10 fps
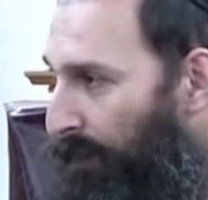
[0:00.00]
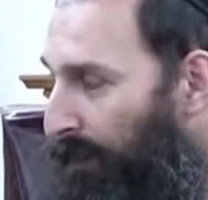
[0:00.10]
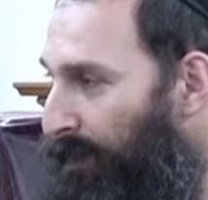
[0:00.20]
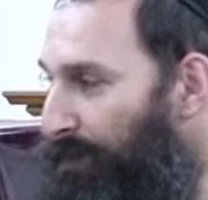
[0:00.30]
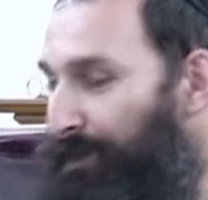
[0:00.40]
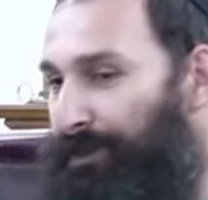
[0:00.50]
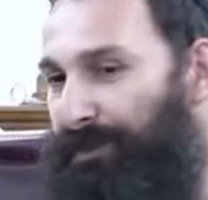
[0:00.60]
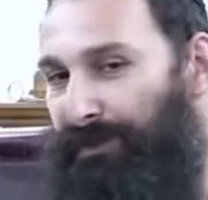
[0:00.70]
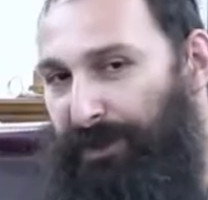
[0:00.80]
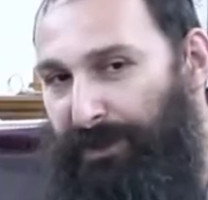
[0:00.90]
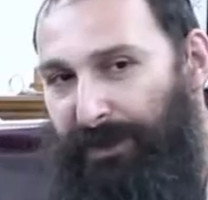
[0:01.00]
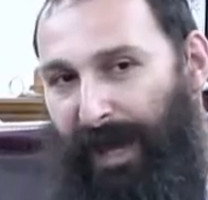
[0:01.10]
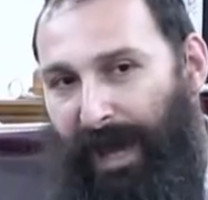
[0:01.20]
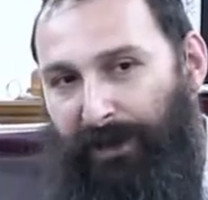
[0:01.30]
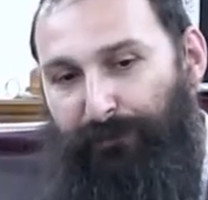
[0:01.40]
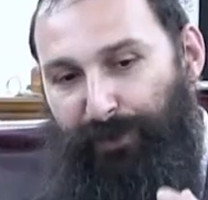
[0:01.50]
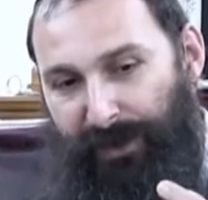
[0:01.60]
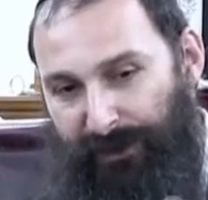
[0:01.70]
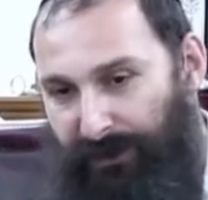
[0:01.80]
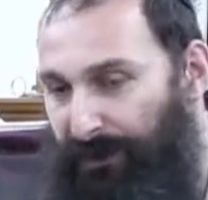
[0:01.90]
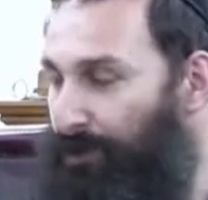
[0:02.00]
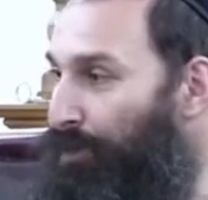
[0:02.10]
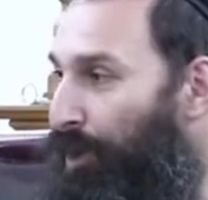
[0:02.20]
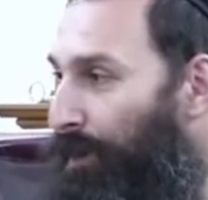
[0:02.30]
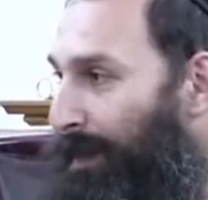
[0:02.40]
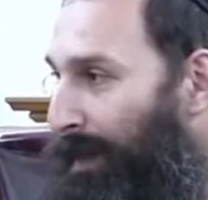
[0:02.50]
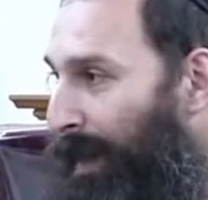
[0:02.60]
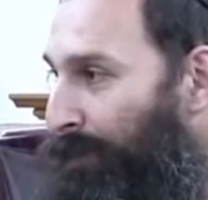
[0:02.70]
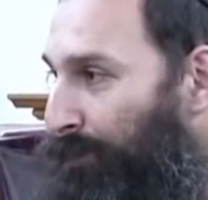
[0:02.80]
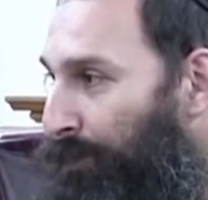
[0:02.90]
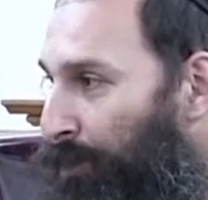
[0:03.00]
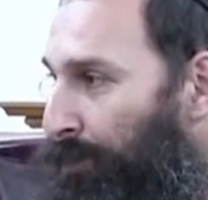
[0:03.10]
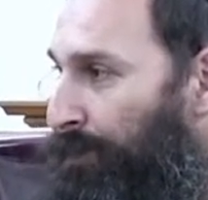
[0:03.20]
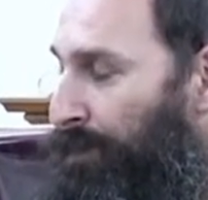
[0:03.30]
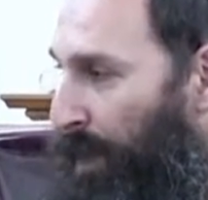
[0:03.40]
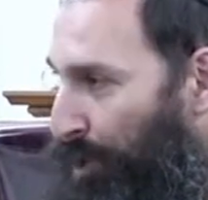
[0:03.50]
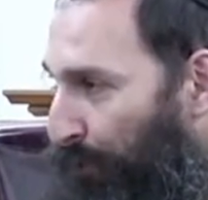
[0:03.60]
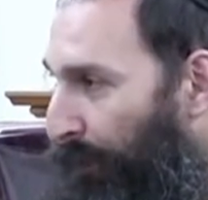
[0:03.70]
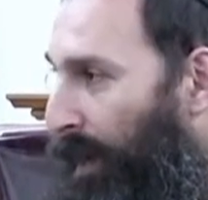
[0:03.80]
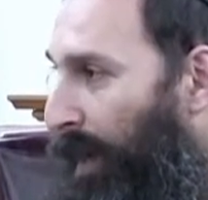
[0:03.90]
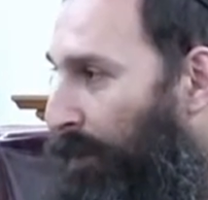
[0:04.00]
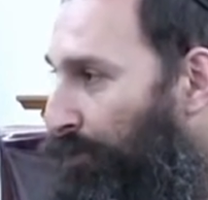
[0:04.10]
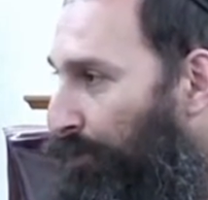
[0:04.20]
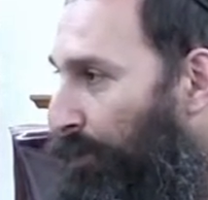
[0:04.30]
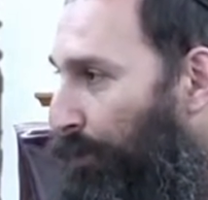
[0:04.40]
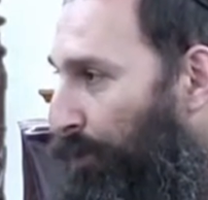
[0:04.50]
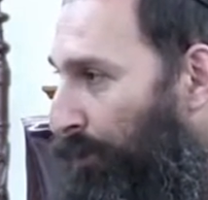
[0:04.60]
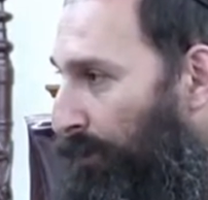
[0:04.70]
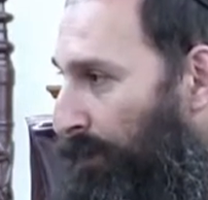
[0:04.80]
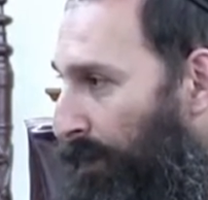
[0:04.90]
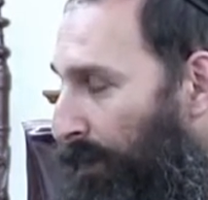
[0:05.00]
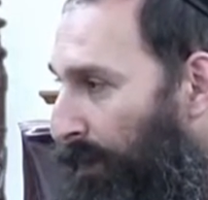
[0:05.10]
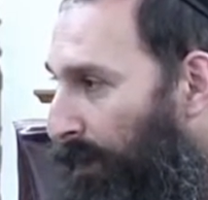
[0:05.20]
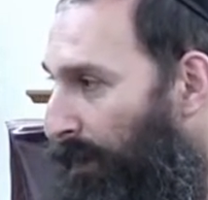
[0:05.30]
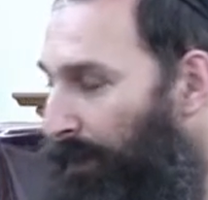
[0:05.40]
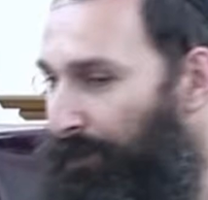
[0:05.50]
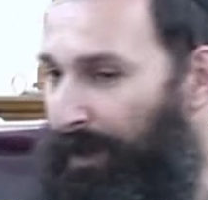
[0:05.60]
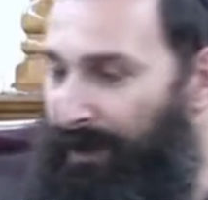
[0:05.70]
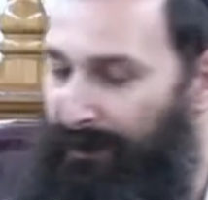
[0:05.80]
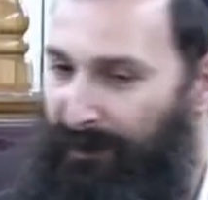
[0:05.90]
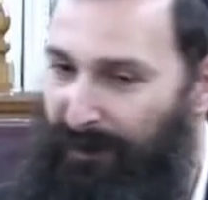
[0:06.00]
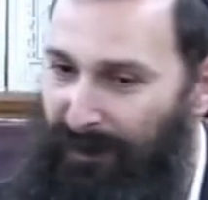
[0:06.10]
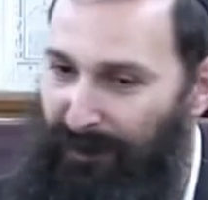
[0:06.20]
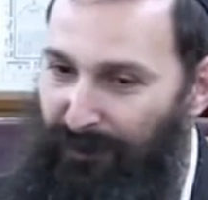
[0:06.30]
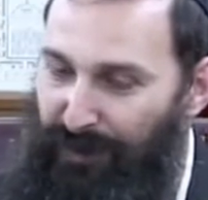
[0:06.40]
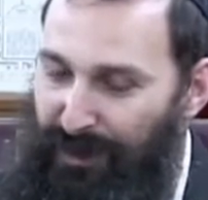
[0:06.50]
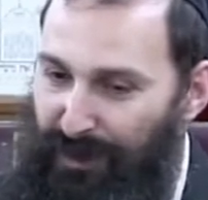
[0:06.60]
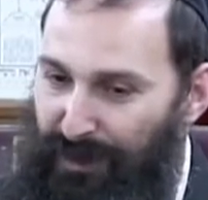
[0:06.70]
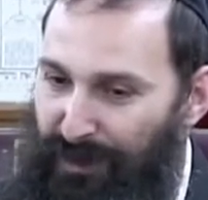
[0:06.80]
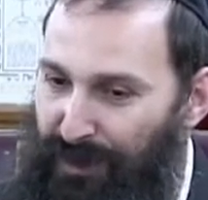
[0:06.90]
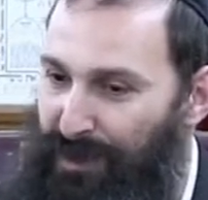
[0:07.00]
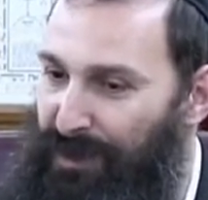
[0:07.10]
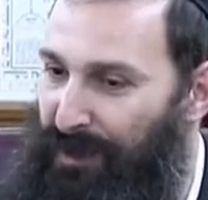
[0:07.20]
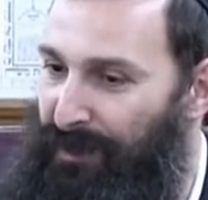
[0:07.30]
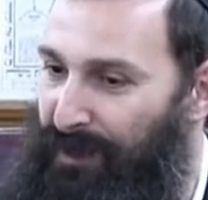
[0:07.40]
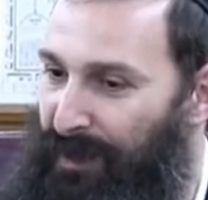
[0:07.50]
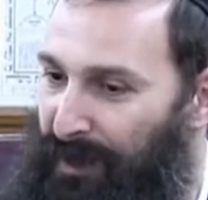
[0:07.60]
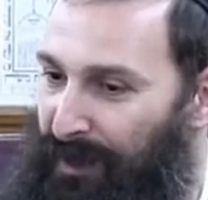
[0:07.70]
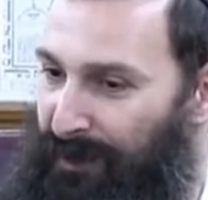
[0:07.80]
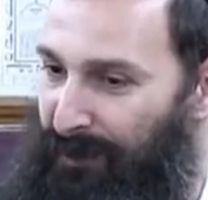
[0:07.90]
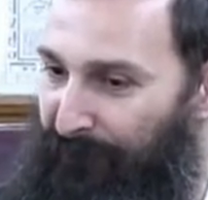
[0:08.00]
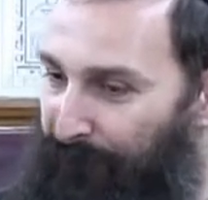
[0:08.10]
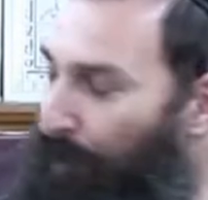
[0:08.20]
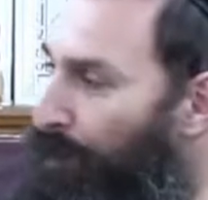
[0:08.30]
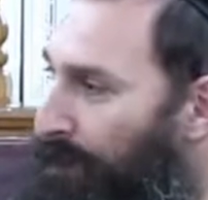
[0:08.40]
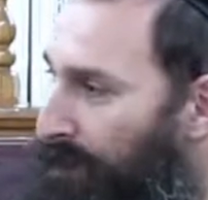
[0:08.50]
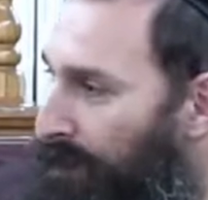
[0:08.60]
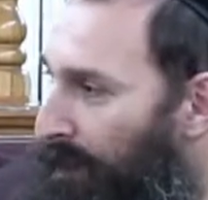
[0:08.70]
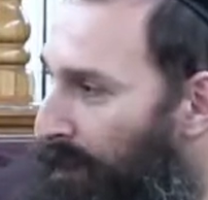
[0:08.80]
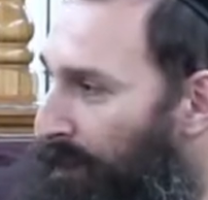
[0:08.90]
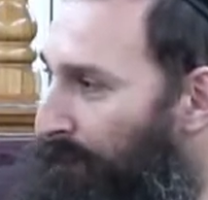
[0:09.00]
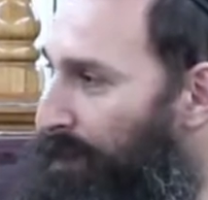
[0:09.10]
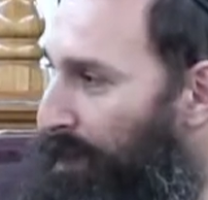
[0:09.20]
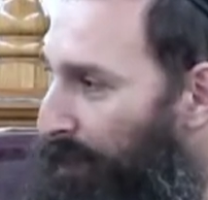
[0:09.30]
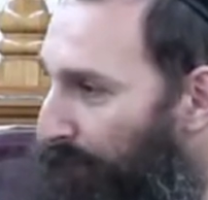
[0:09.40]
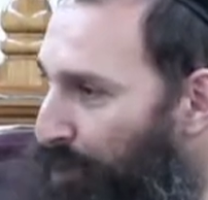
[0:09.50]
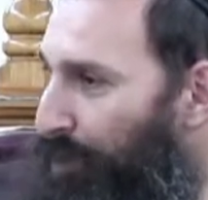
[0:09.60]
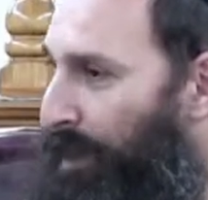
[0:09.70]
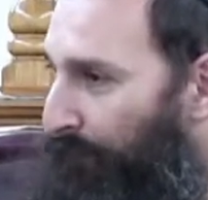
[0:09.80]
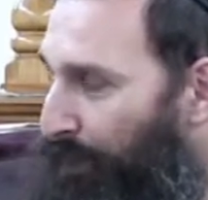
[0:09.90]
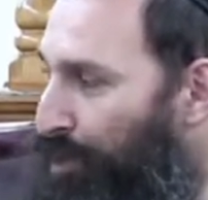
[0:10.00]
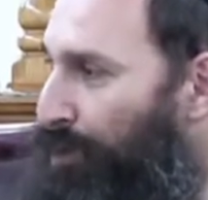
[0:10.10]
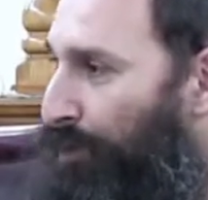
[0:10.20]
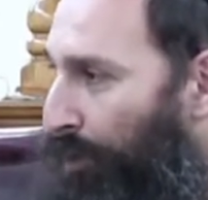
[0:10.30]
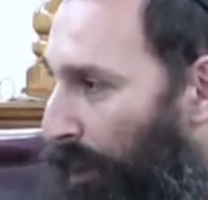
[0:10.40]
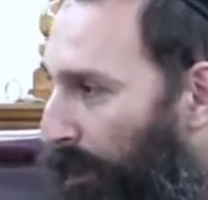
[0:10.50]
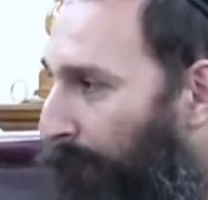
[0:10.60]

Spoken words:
Since this act brings this godly light to the world, this hashpa'ah to the world, then this is the force that gives your nefesh koach.